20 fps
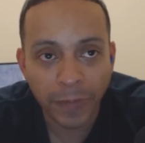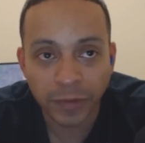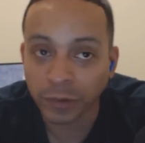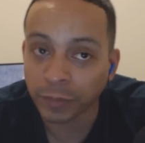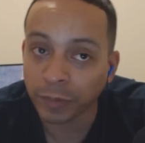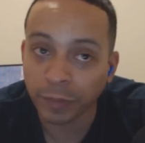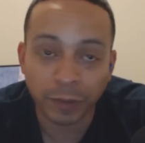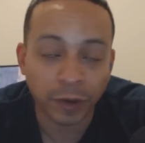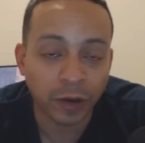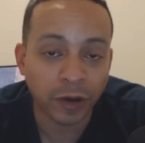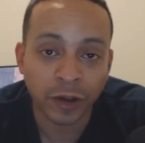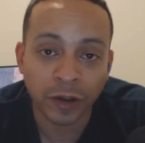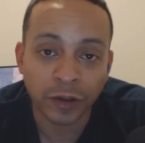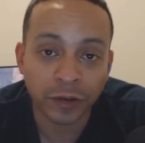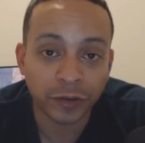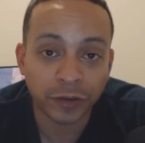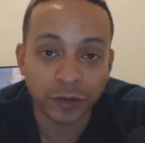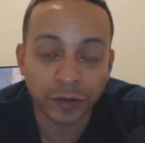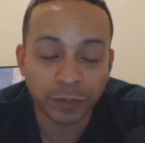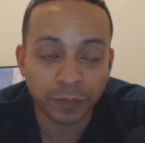Simply
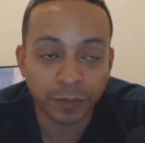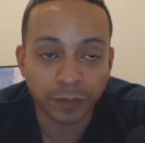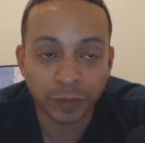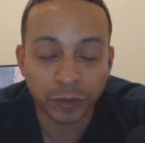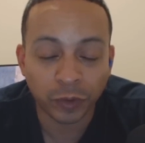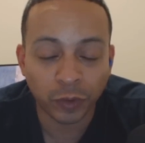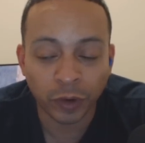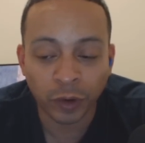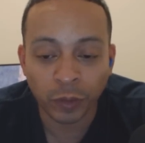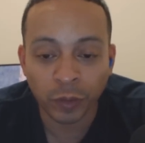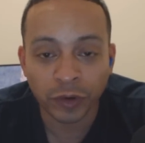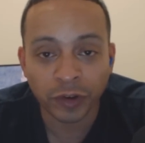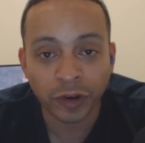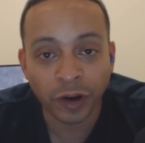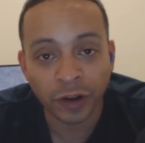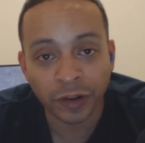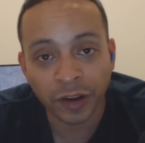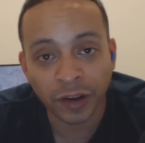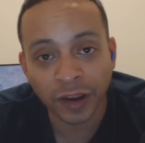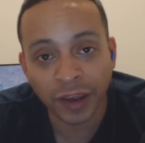because Sony
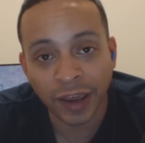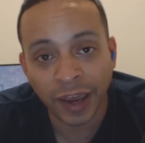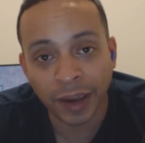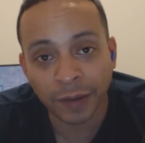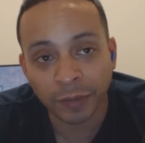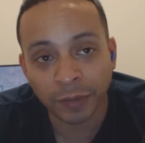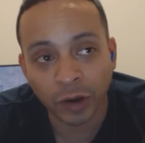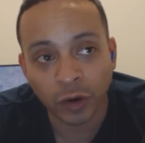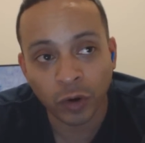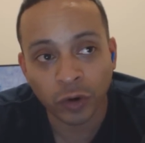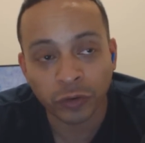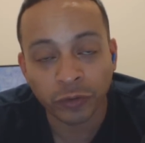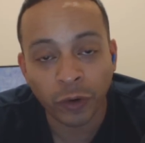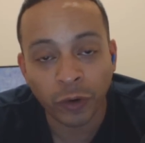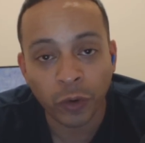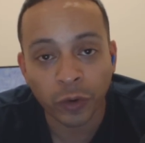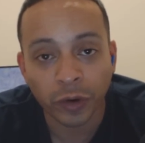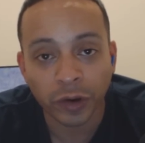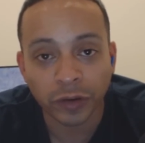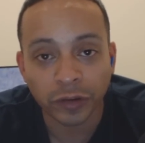wasn't on their game. They lost
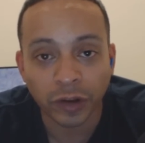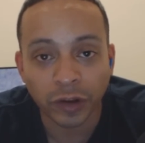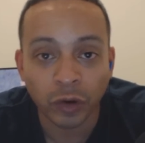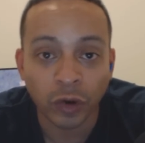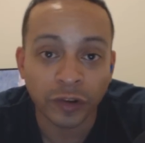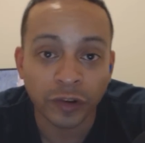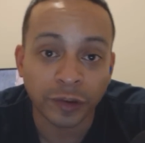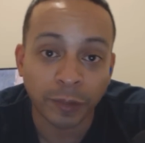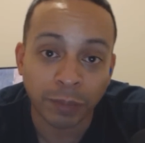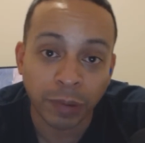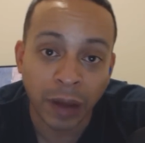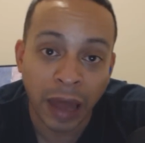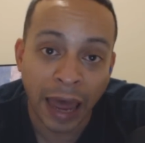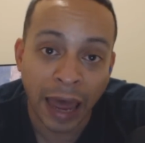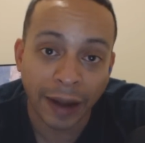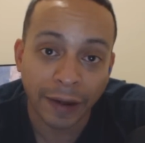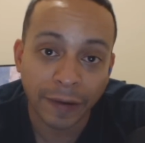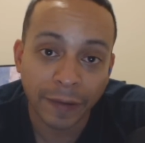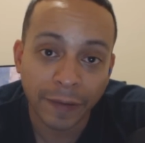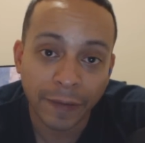focus. They lost the
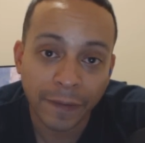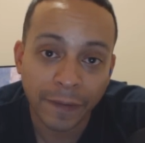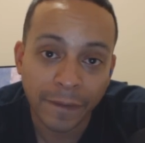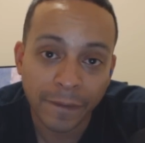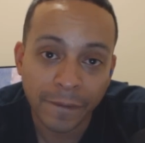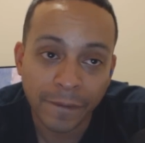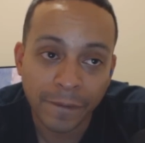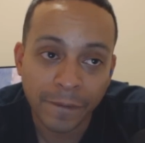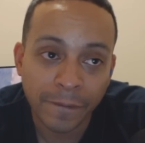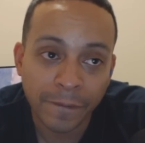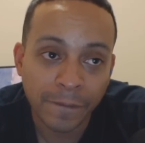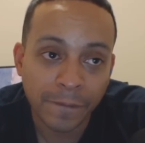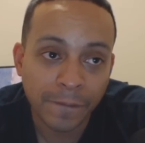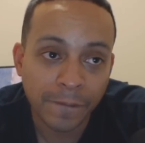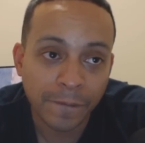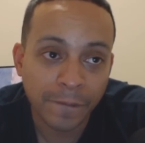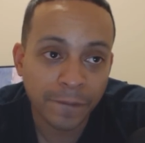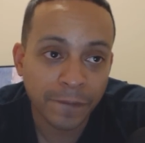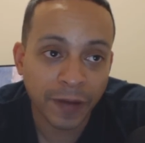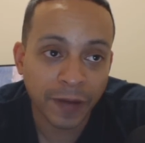plot.
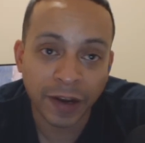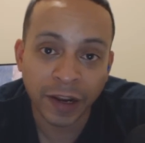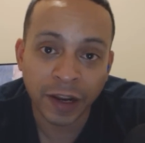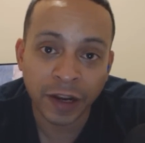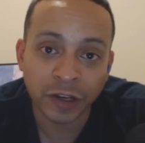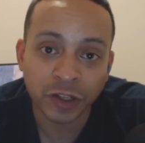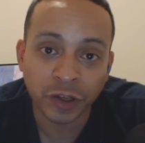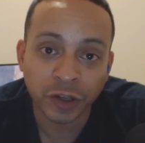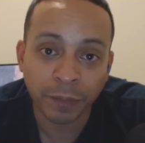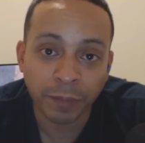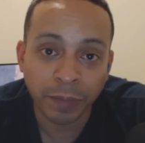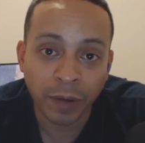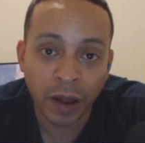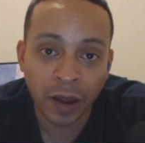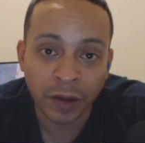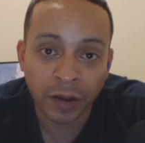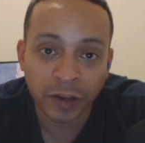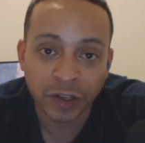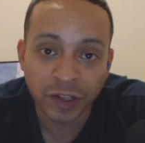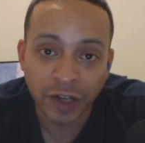They didn't jump
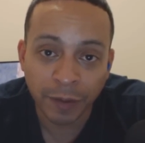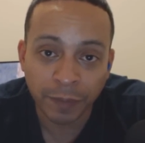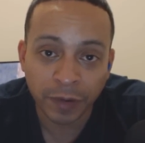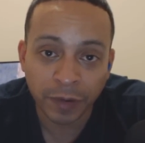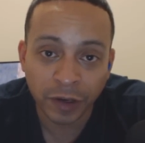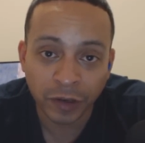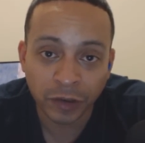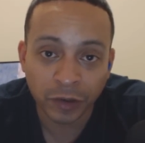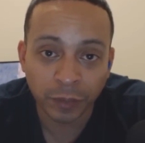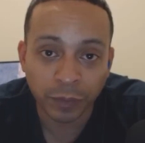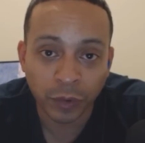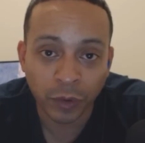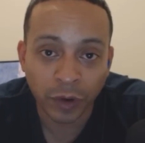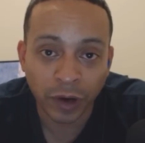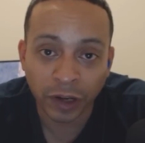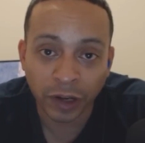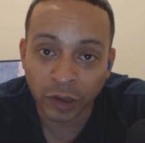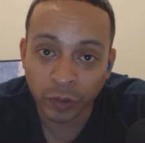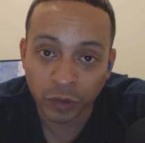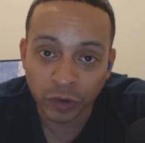on the Japanese
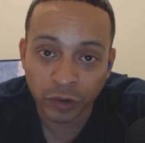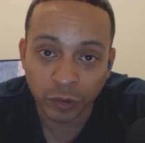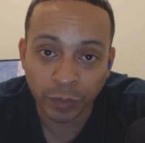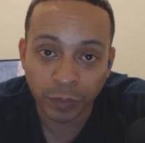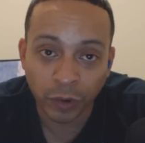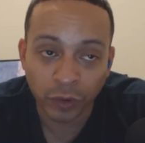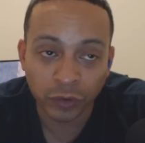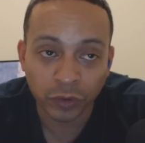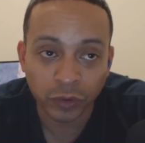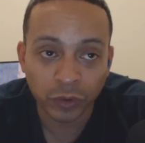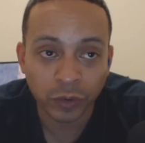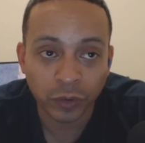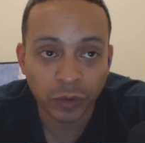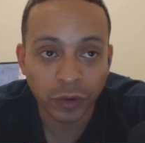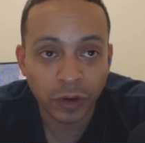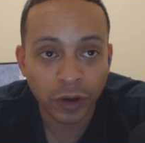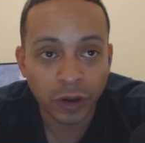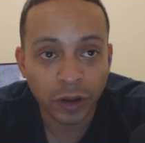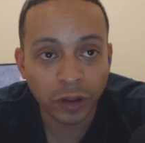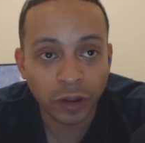support like they were supposed to.
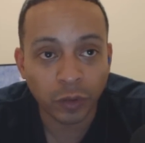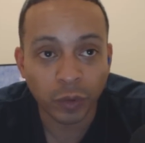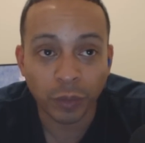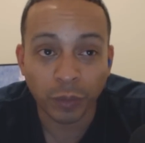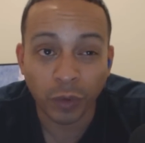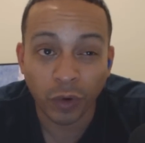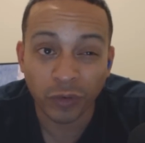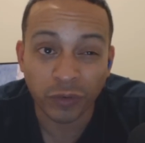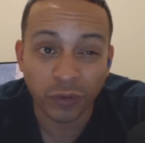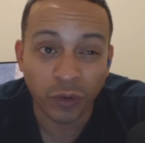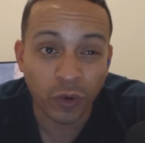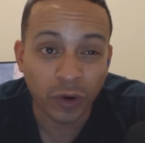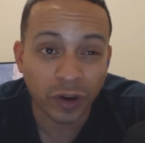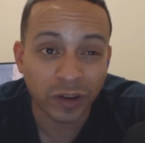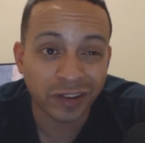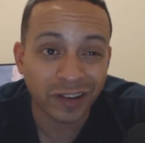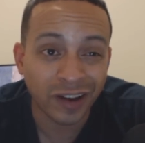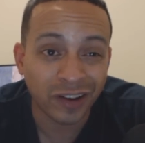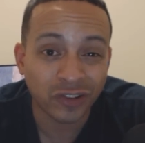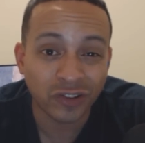They were more
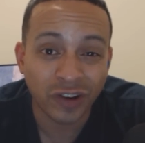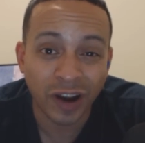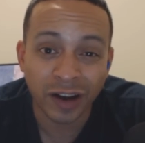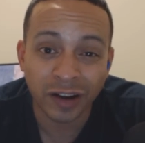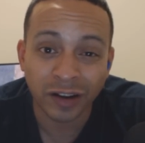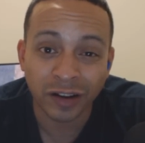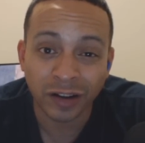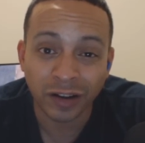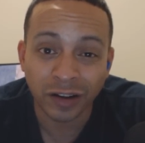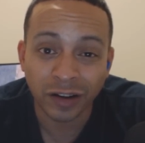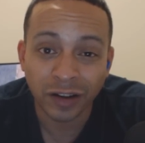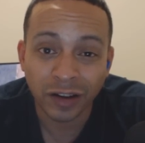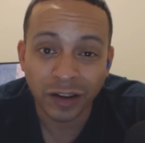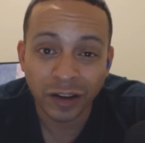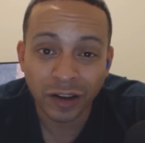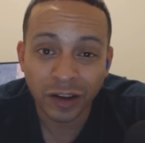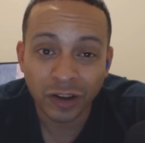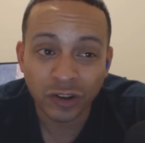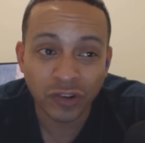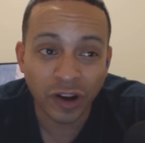focused on trying to
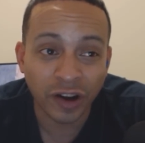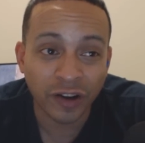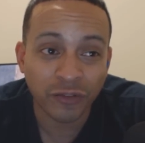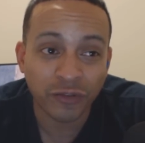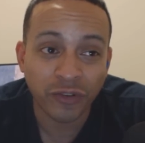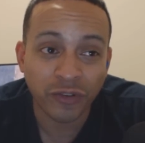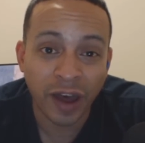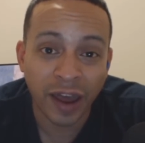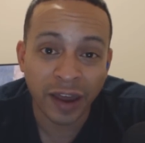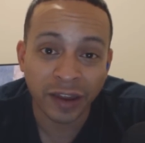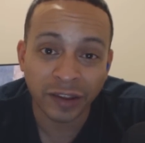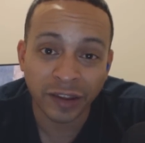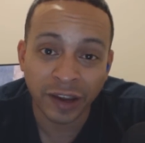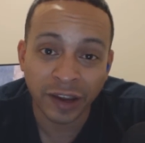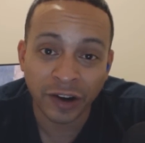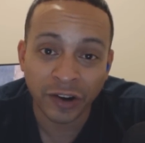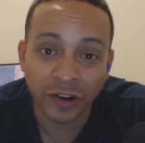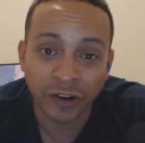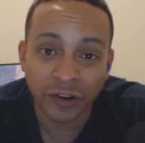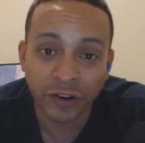trying to find
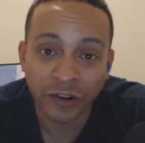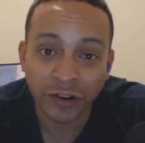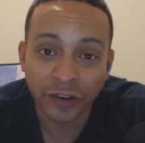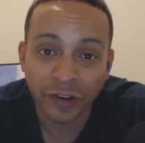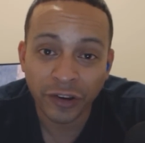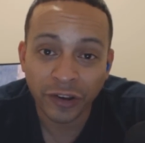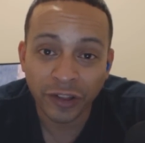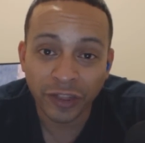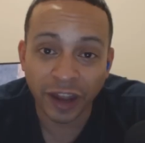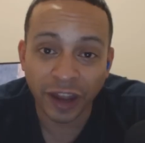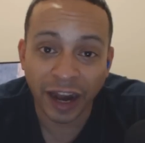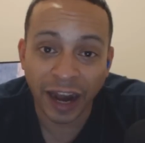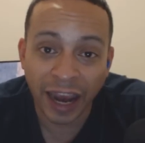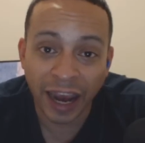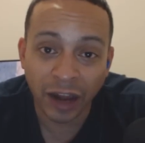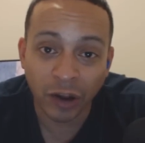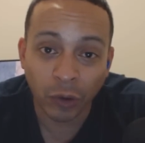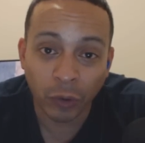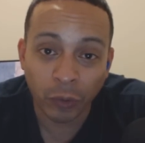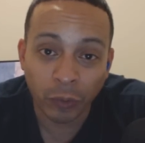their their
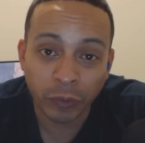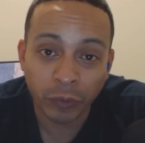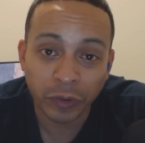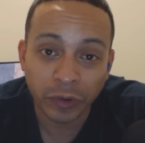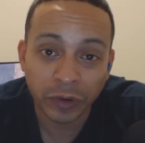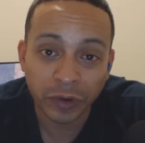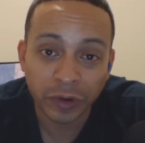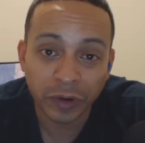halo.